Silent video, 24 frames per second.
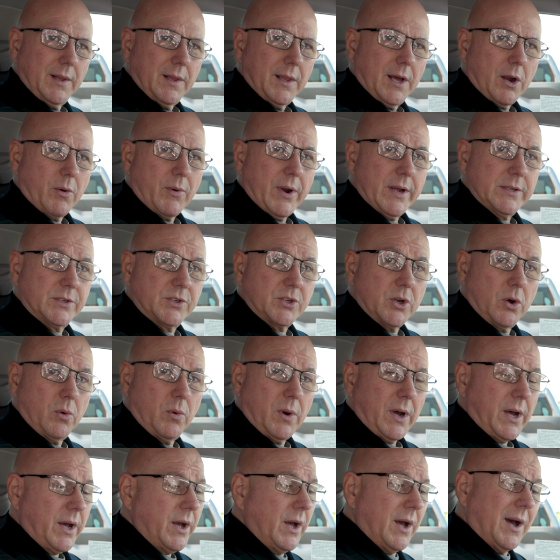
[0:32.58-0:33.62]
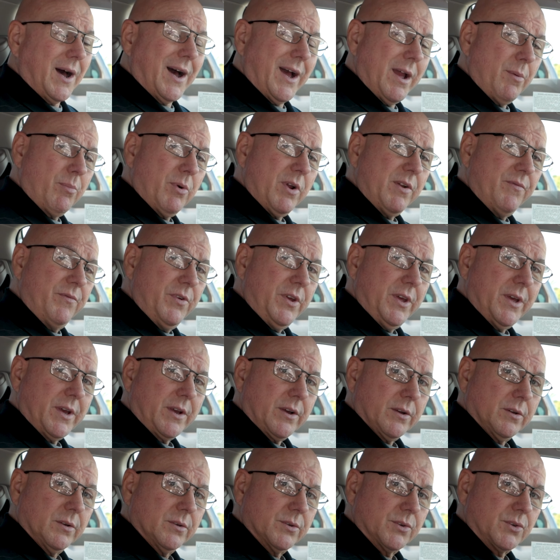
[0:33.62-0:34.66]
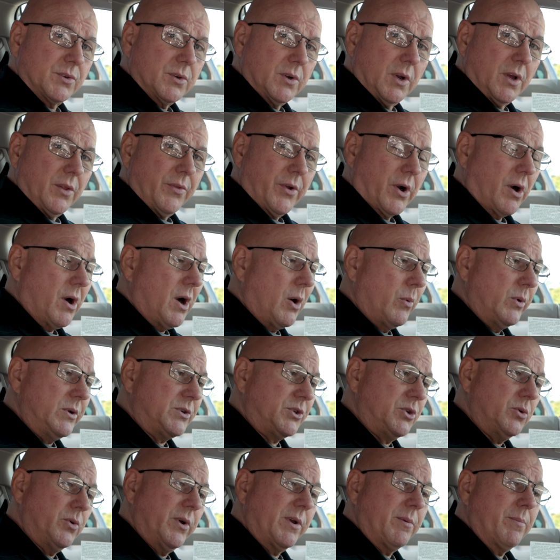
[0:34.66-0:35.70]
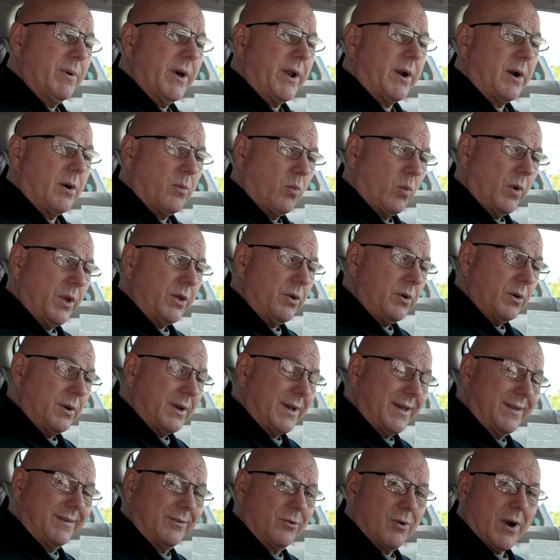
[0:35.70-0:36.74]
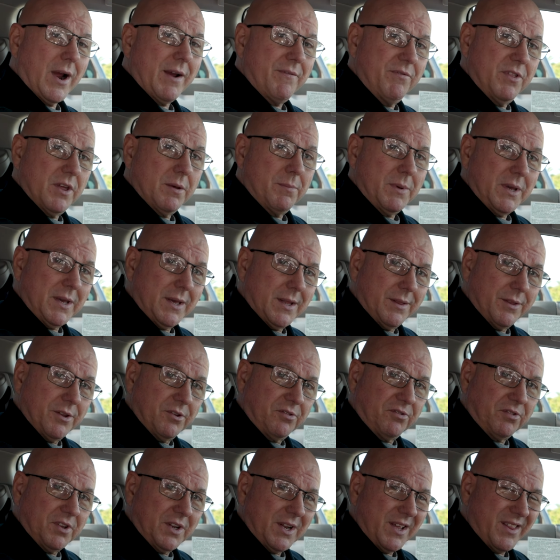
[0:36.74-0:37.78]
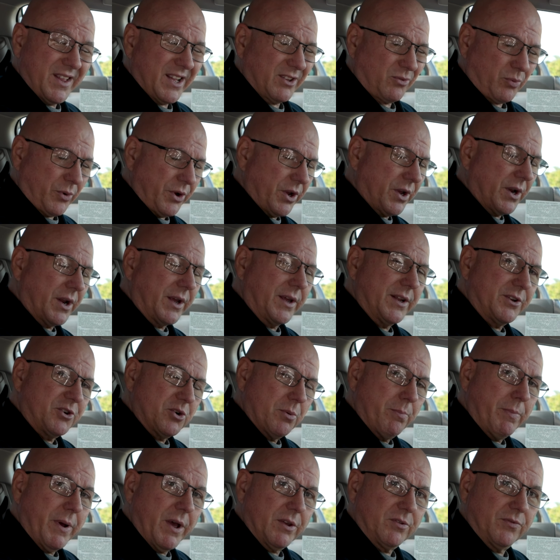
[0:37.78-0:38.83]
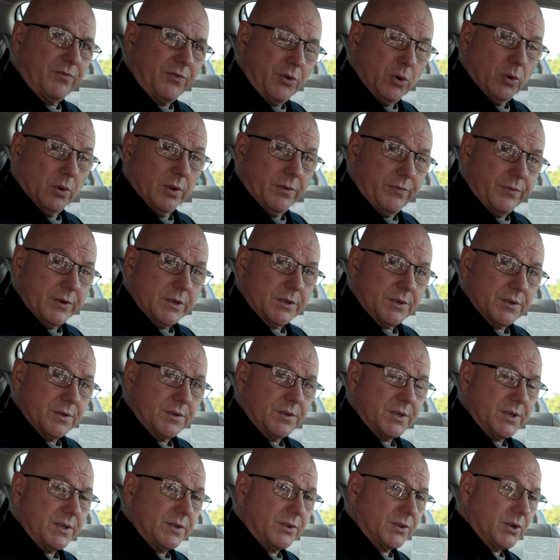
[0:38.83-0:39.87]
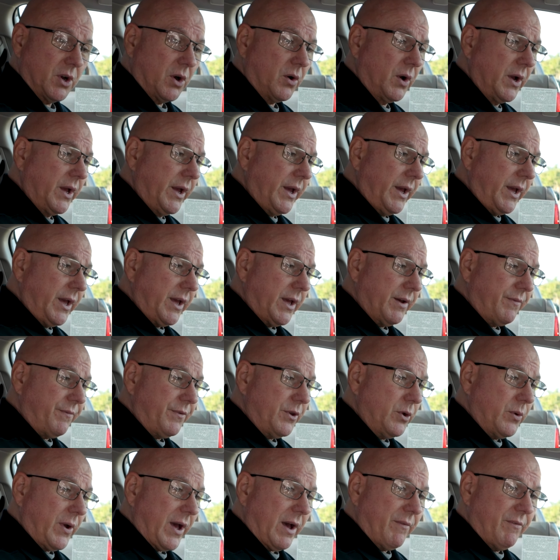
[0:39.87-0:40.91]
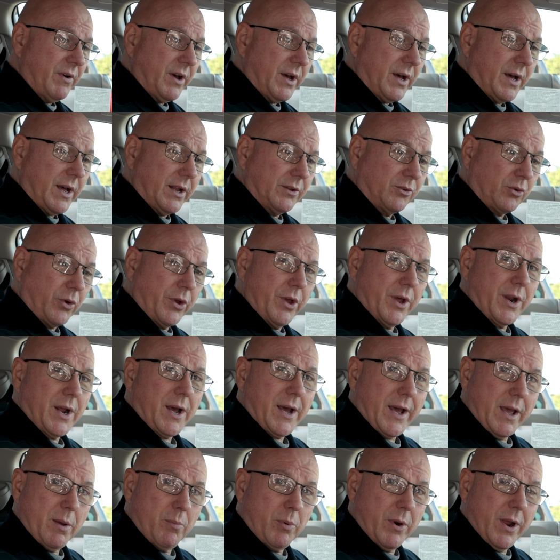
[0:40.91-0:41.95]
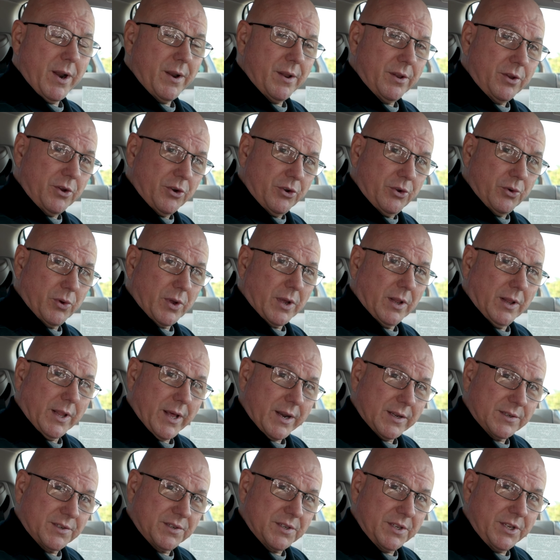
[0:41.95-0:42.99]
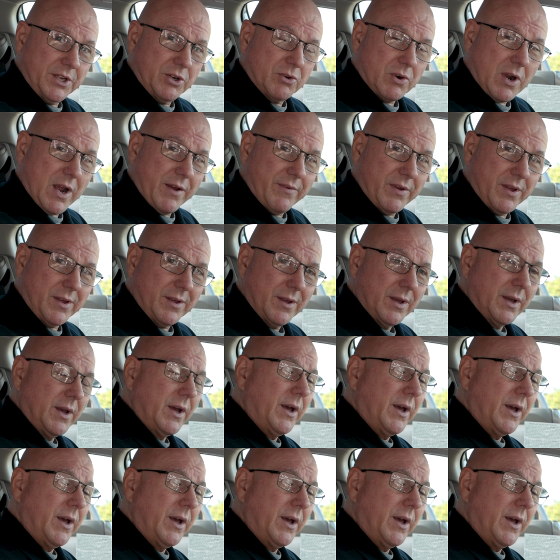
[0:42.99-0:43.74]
All right, so hybrid vehicles, they're always doing better when you drive them in the city. That's where you're going to get your best fuel efficiency. So if you have a Toyota hybrid and you're doing a lot of city driving,